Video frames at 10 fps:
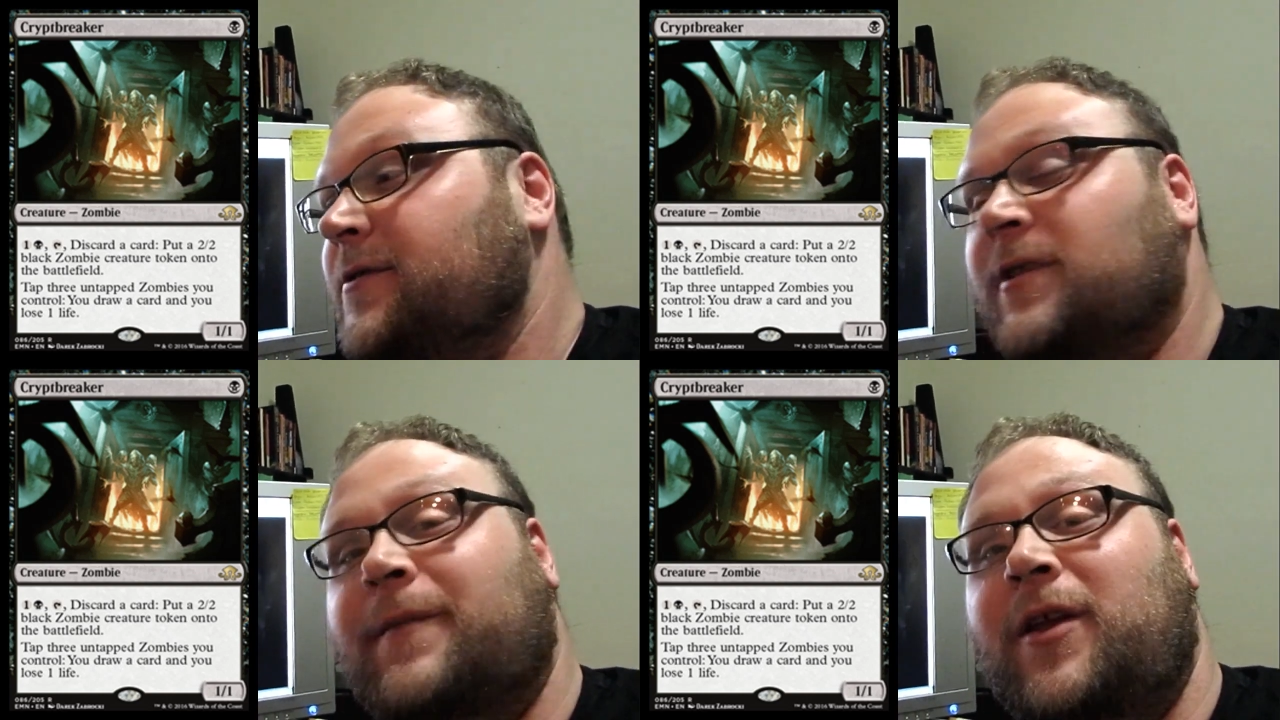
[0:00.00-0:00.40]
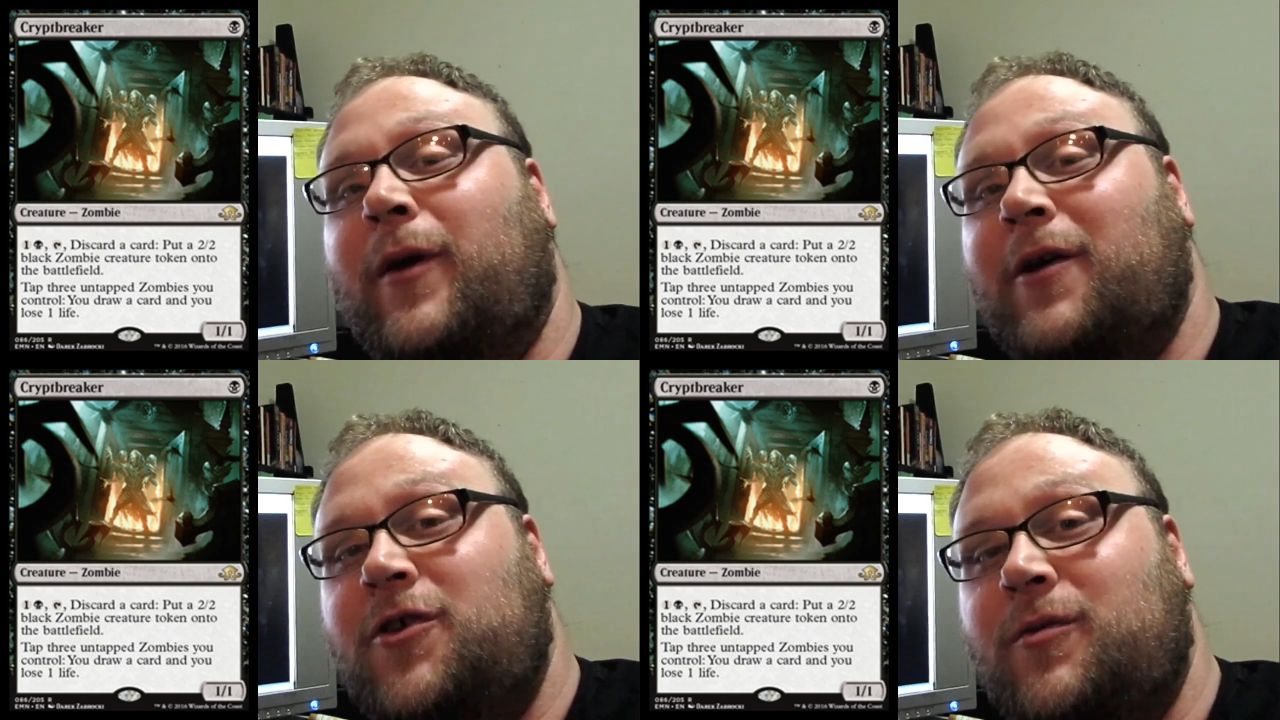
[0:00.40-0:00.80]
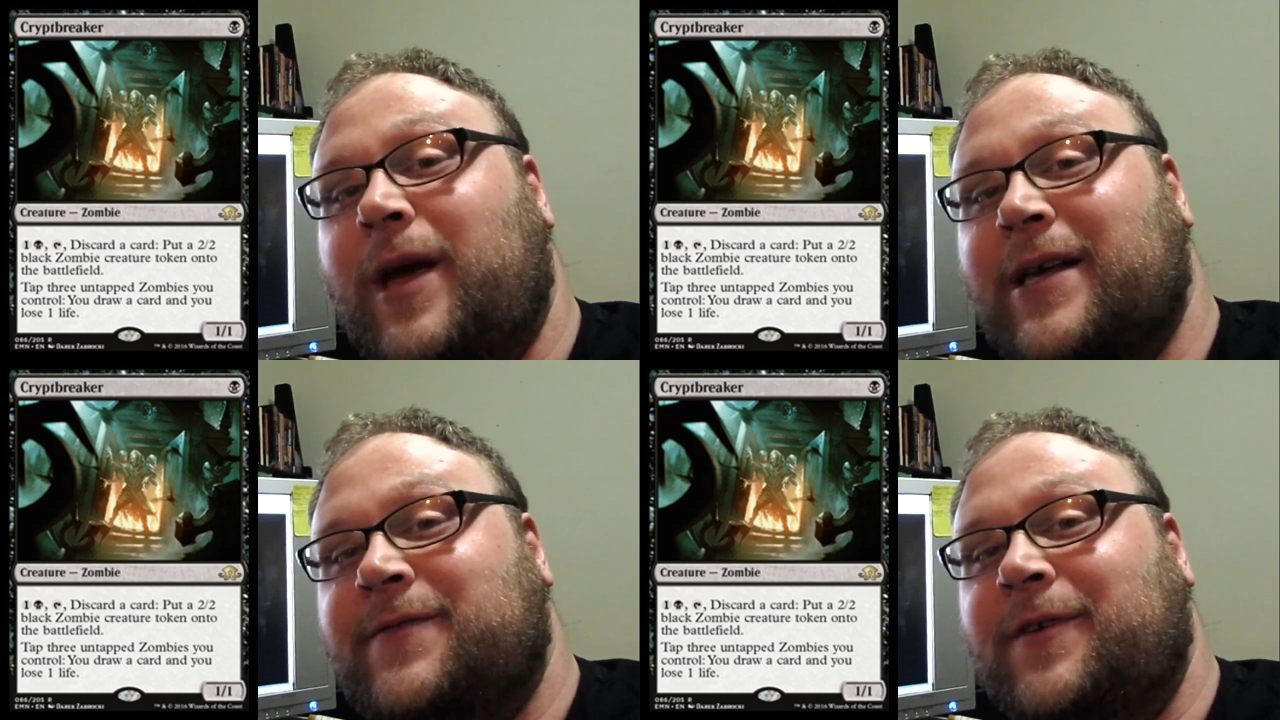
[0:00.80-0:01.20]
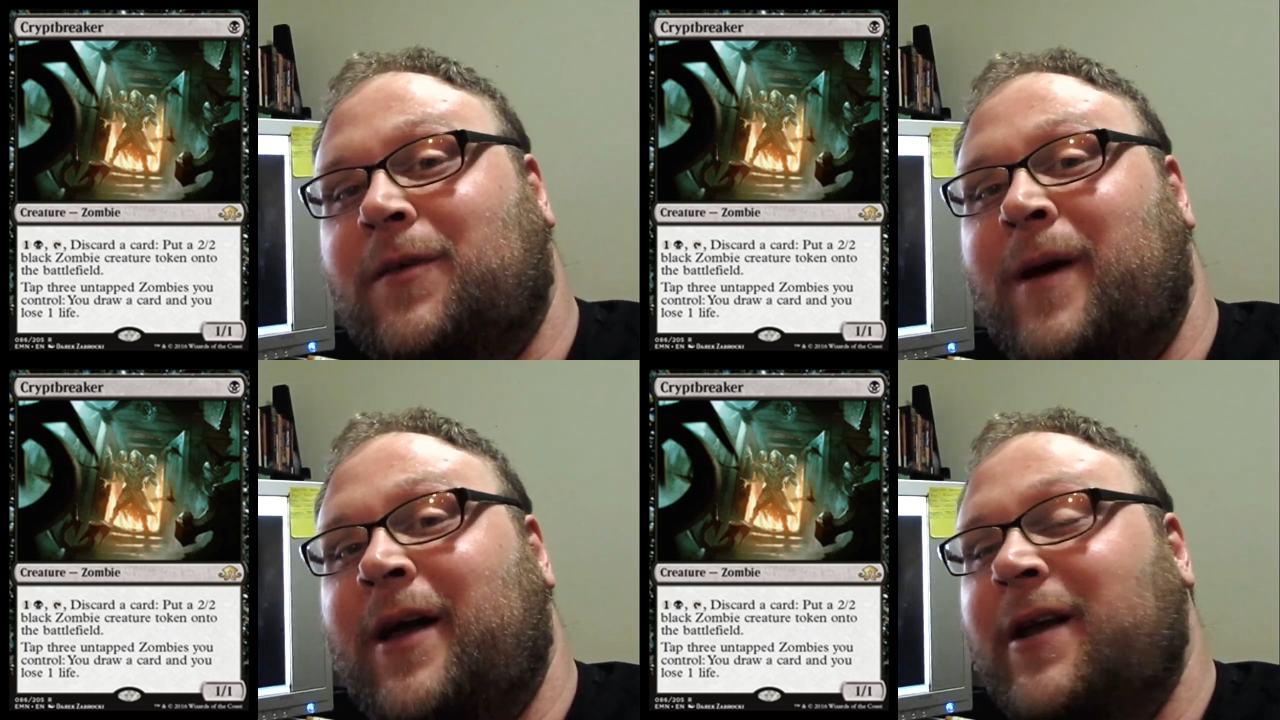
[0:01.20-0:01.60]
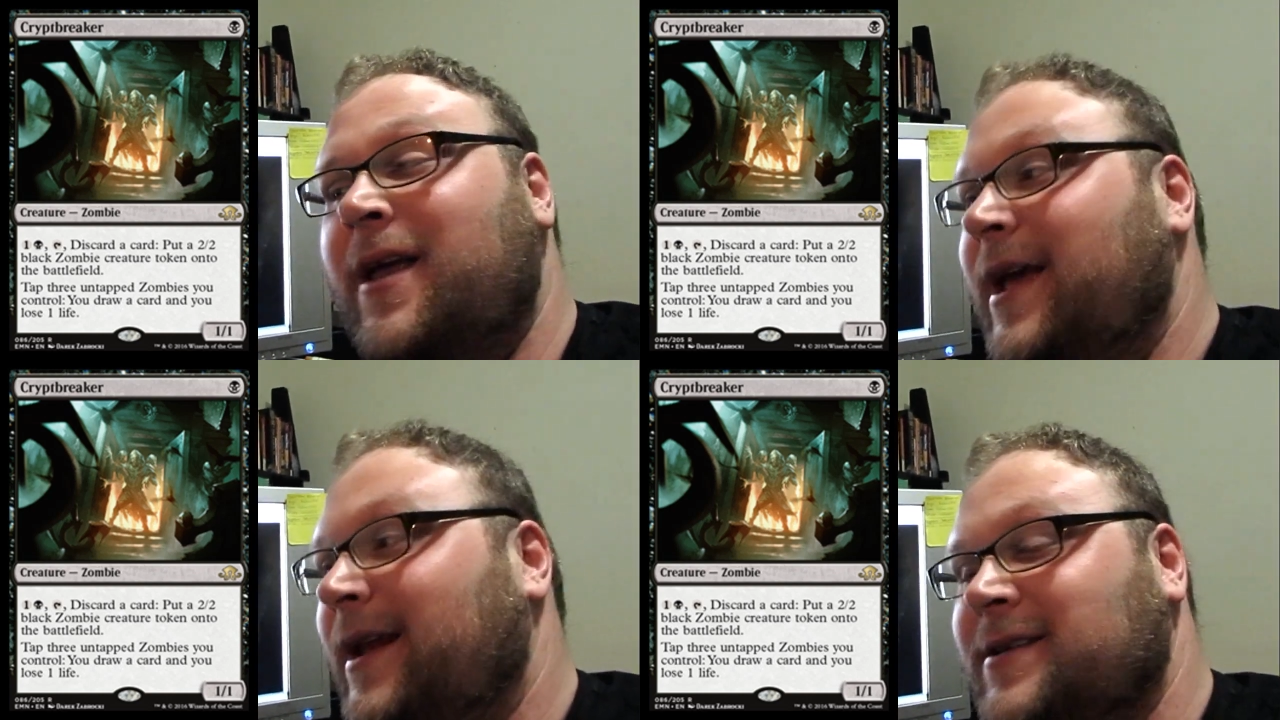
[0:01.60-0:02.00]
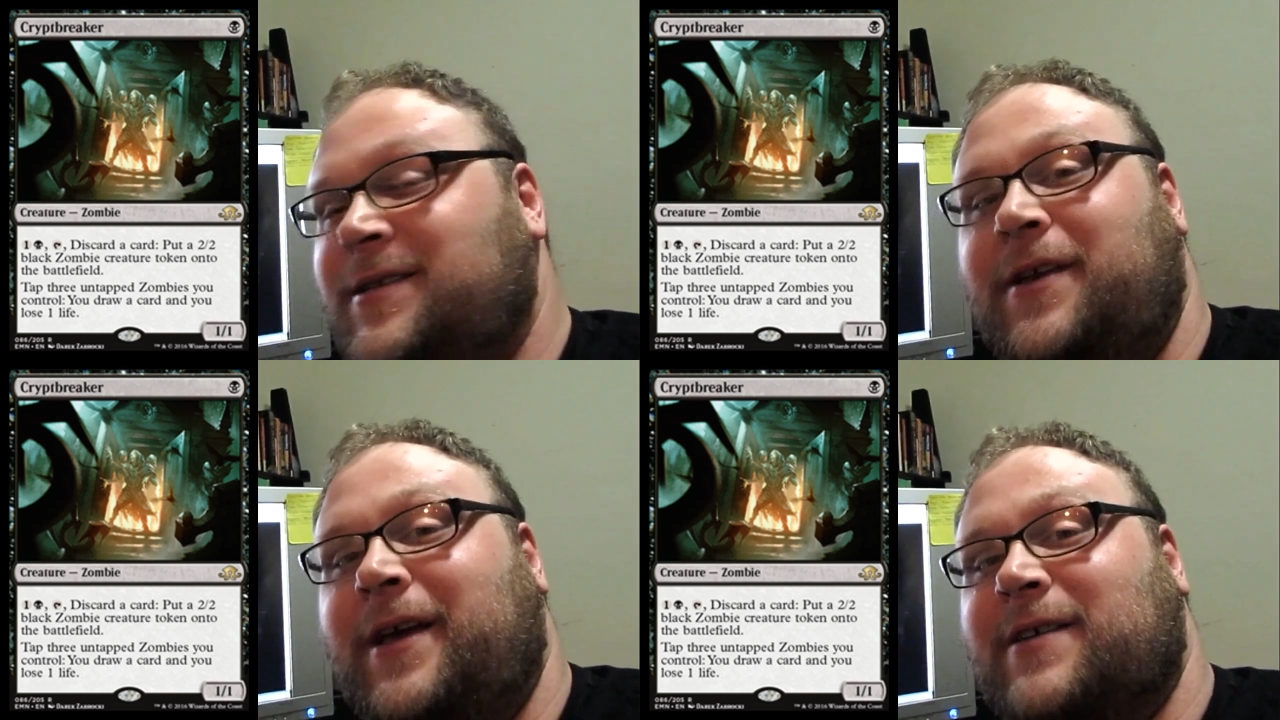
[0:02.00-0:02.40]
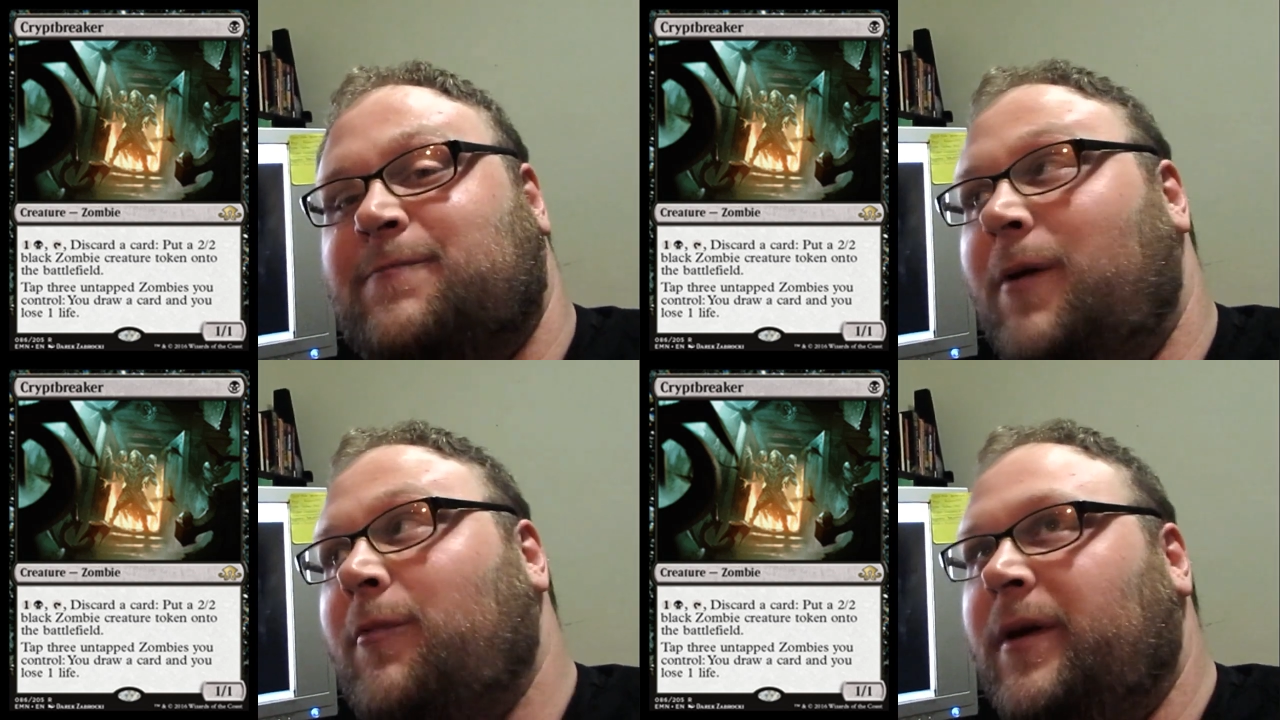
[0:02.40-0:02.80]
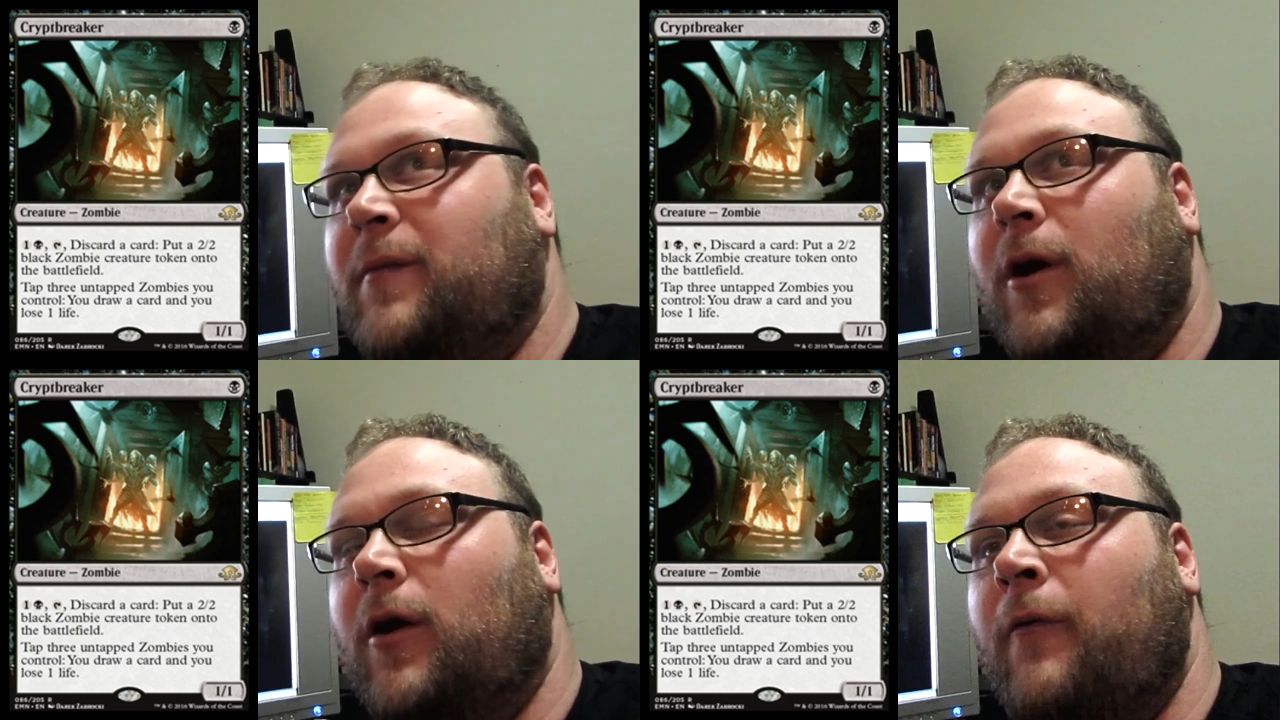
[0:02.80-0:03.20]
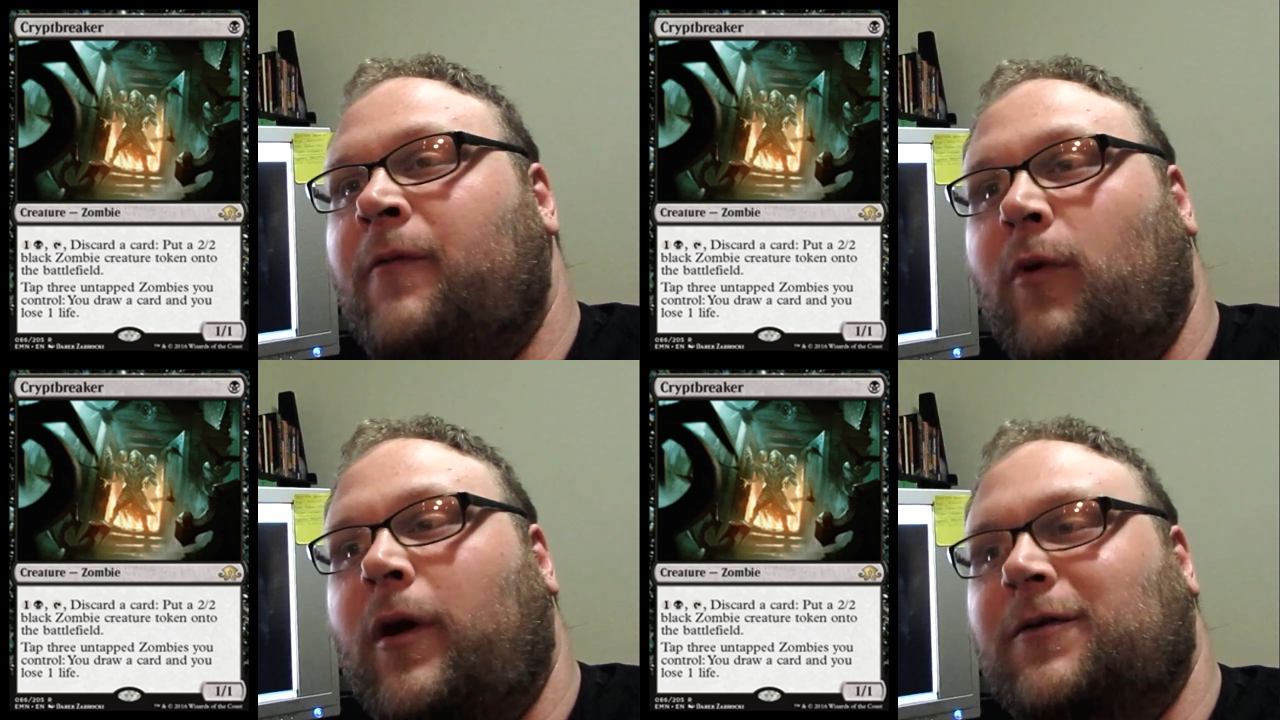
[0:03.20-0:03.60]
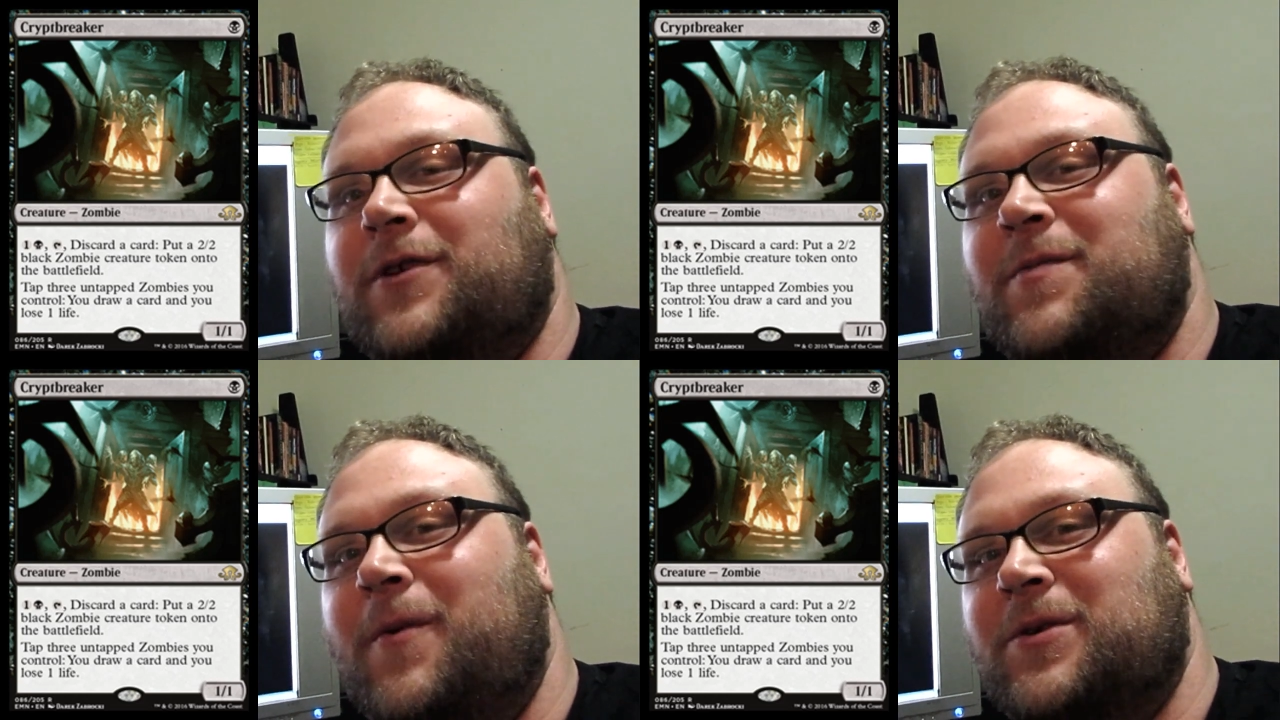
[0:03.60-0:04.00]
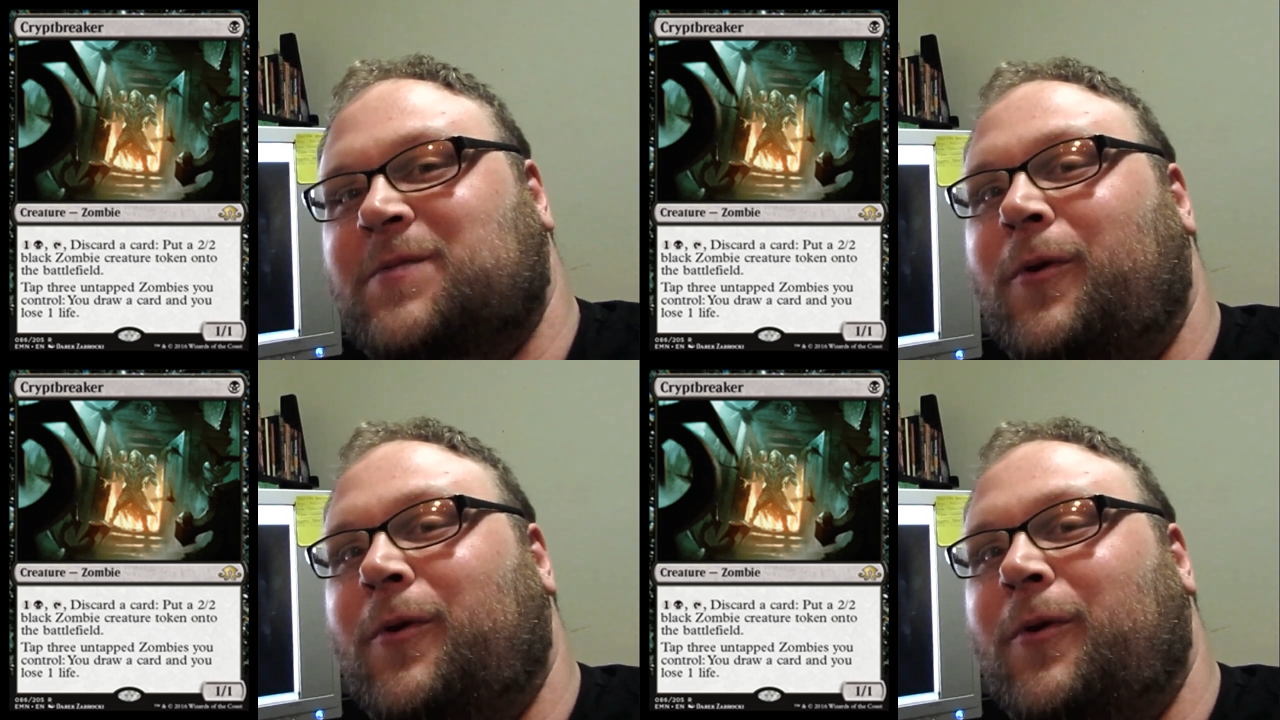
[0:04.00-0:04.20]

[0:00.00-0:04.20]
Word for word: So let me know how you guys feel about it, and I'll see you guys probably tomorrow for more Eldritch Moon